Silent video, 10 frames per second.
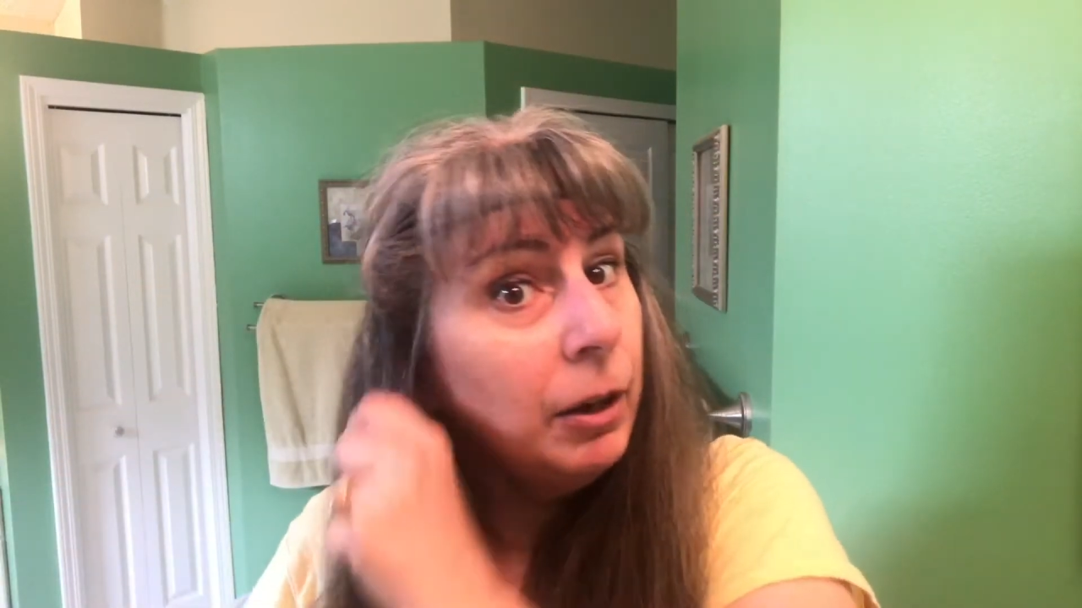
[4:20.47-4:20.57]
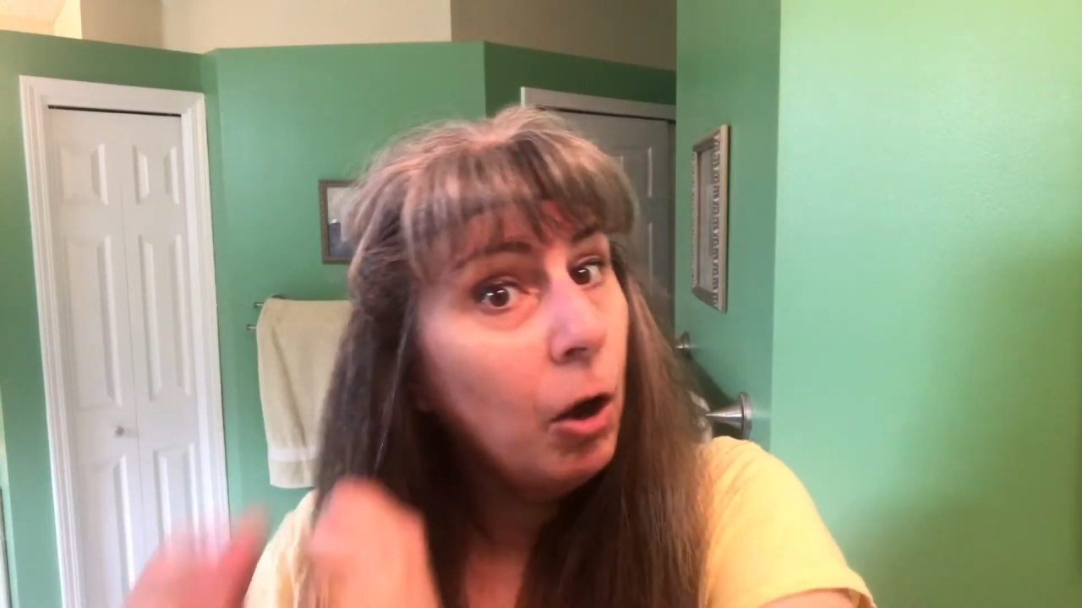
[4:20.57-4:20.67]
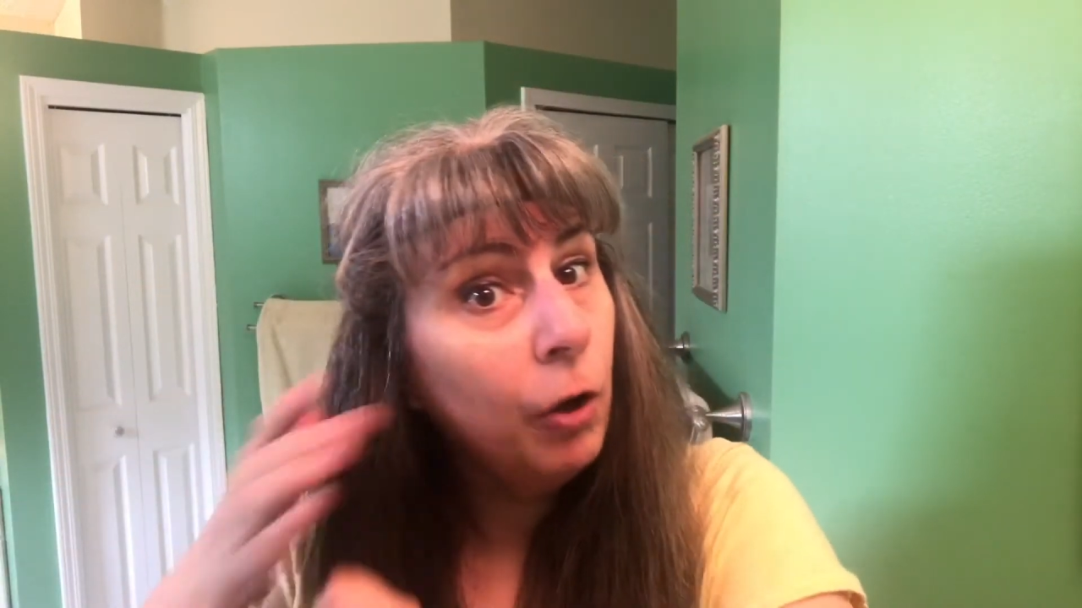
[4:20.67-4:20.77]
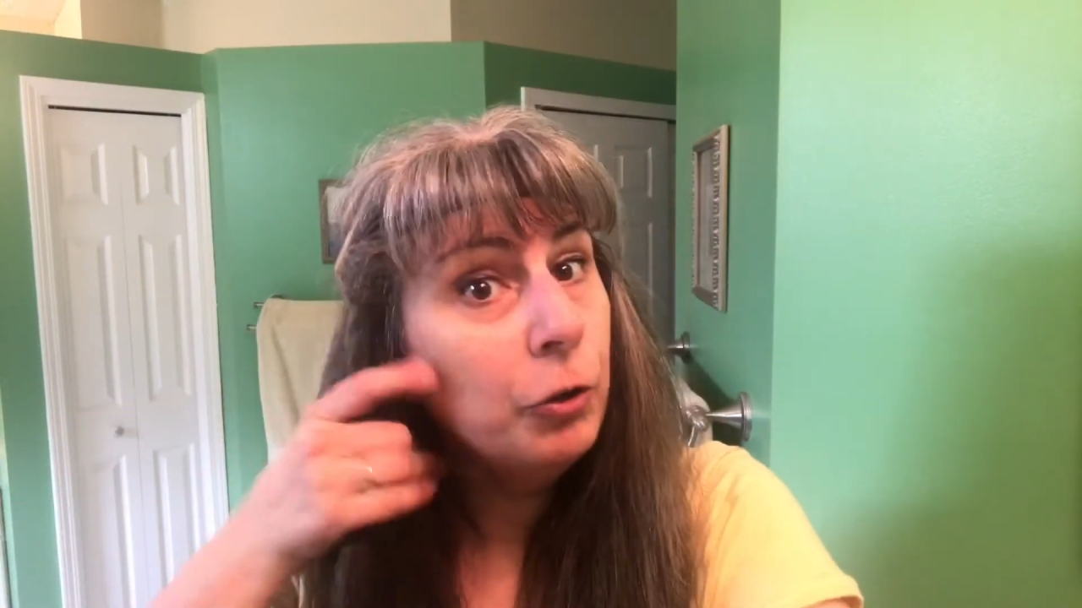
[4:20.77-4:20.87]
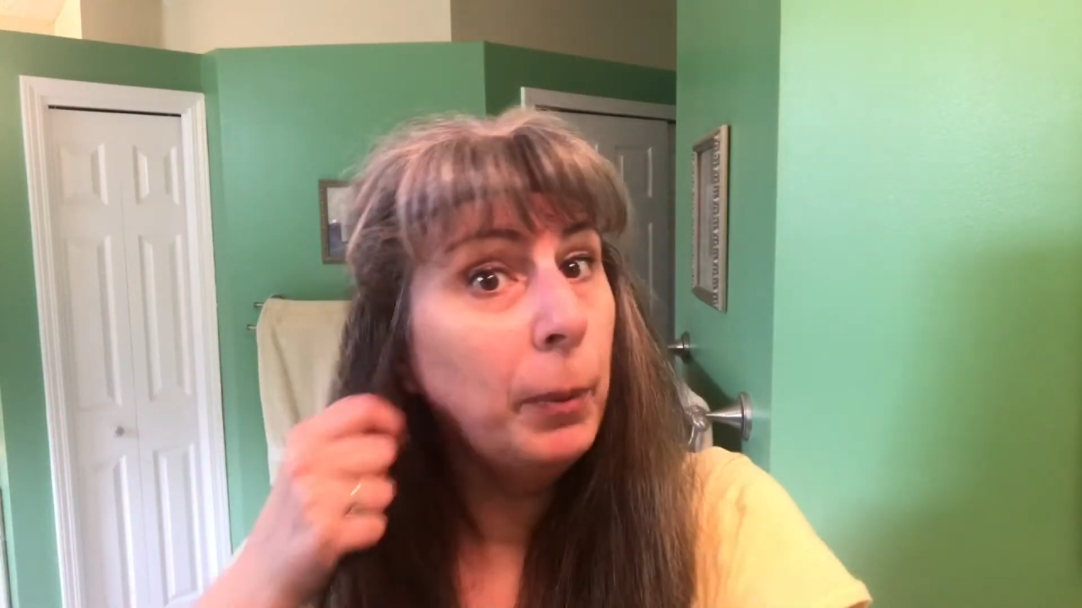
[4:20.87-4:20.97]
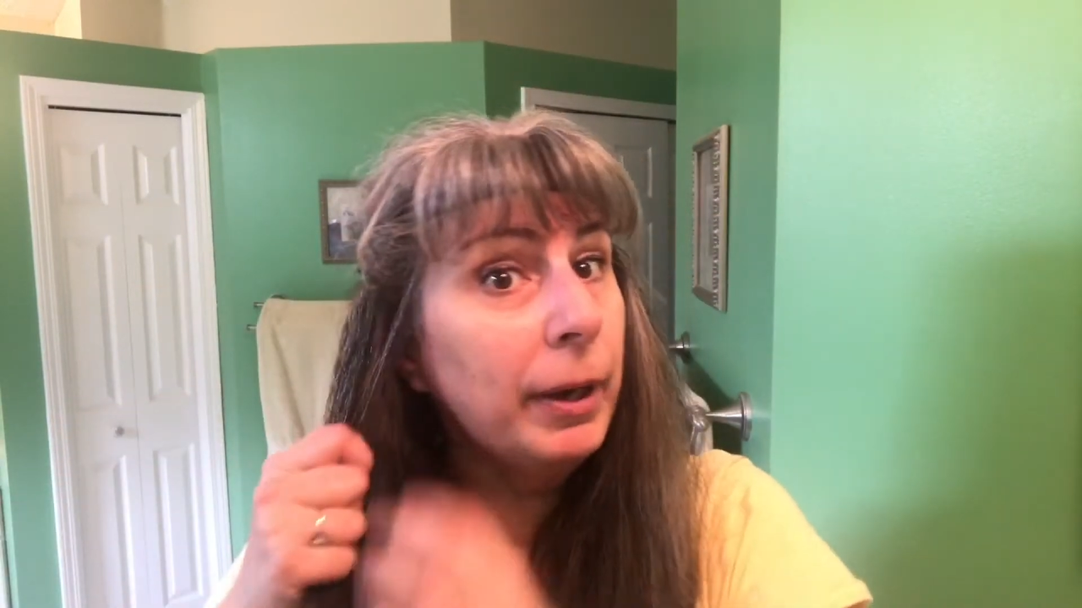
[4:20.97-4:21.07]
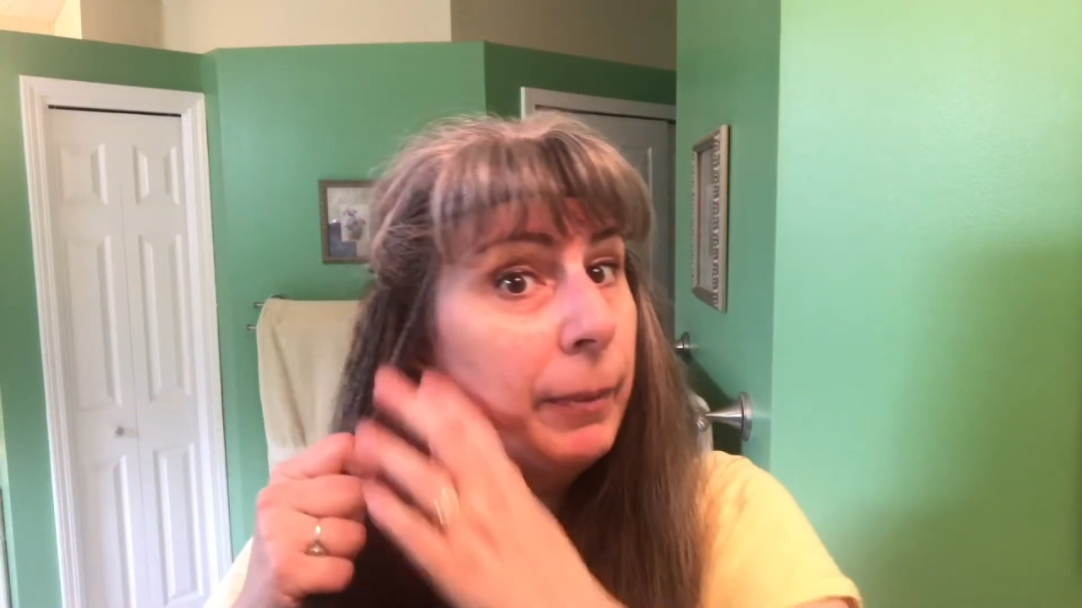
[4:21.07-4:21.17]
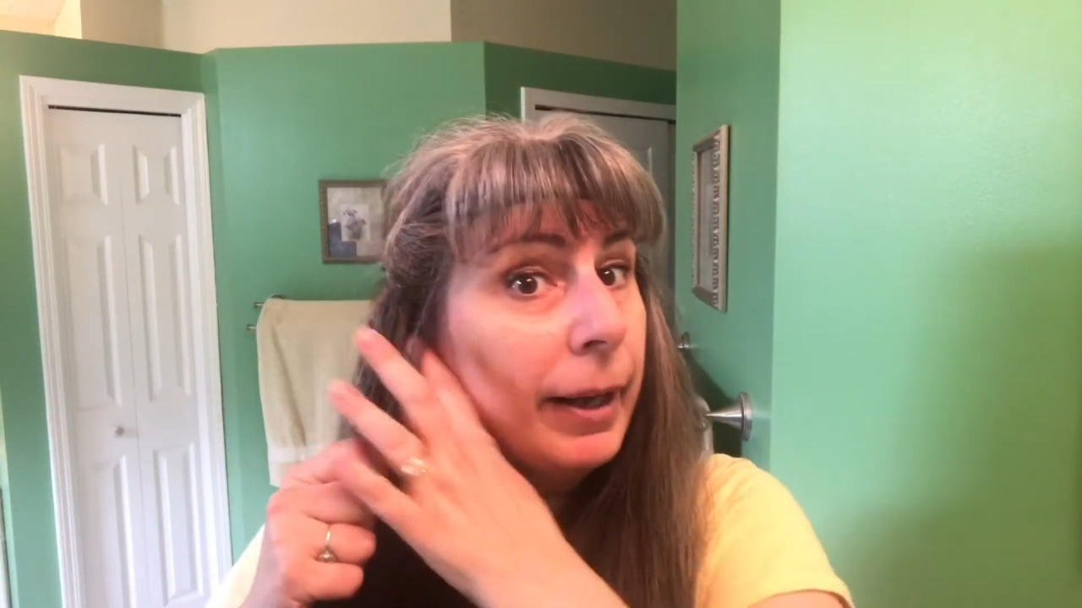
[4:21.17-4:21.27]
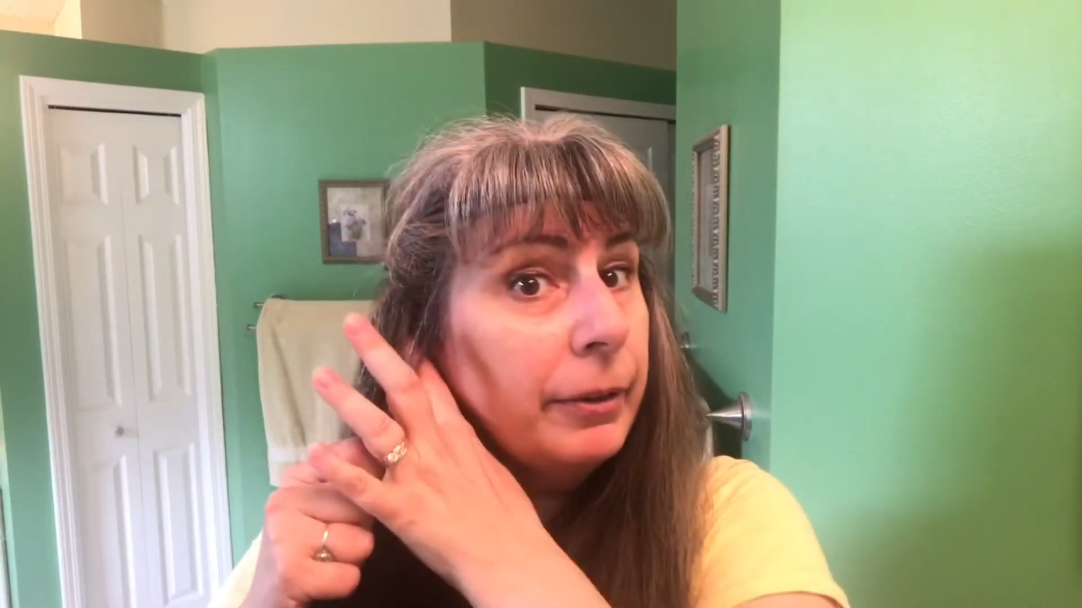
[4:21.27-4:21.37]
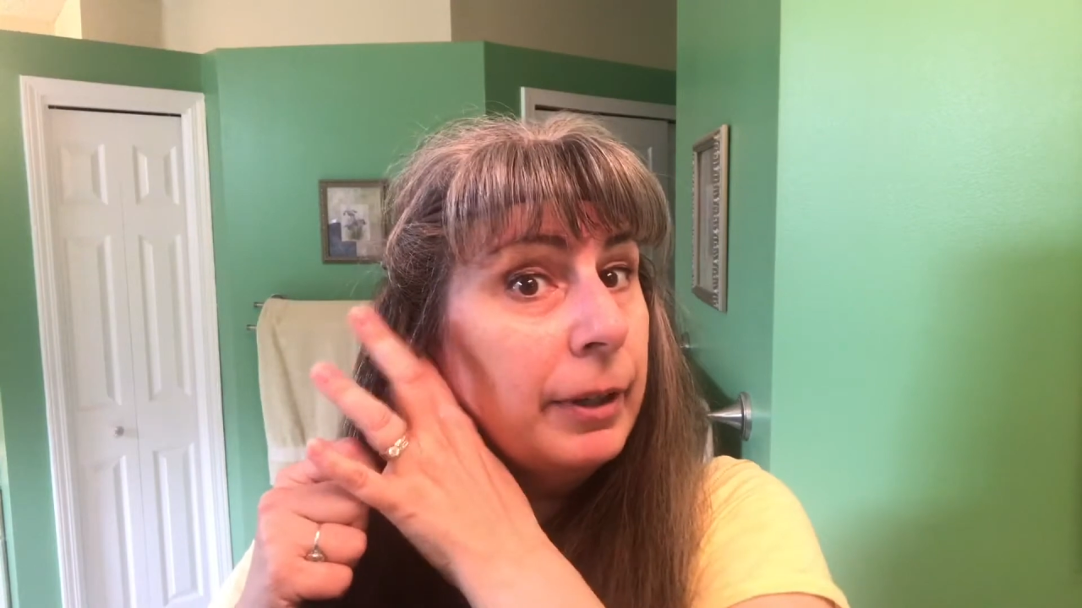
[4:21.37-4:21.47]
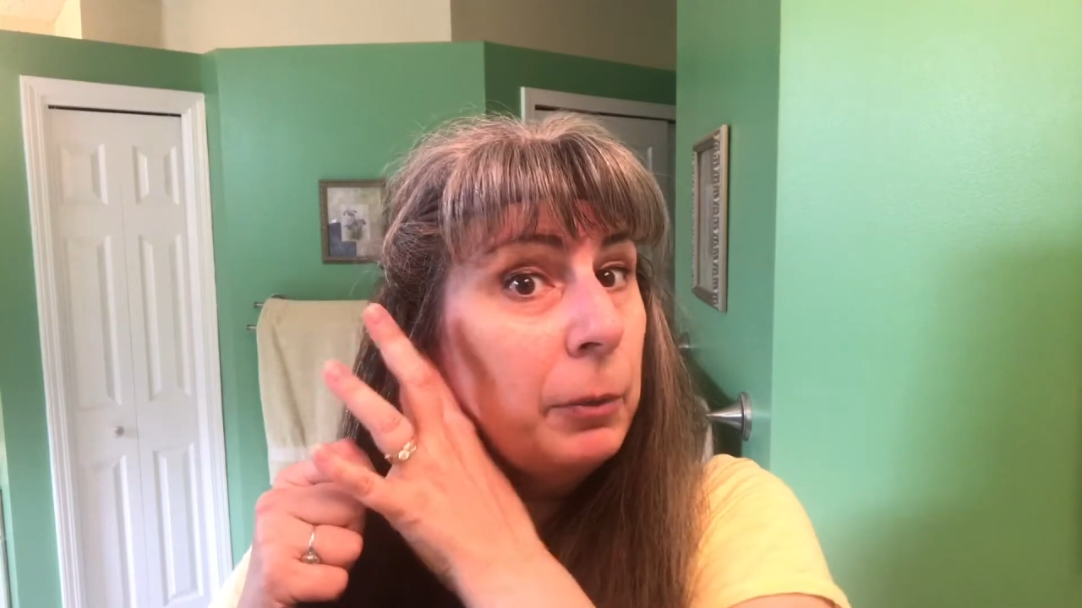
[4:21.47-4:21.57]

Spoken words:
all the way around.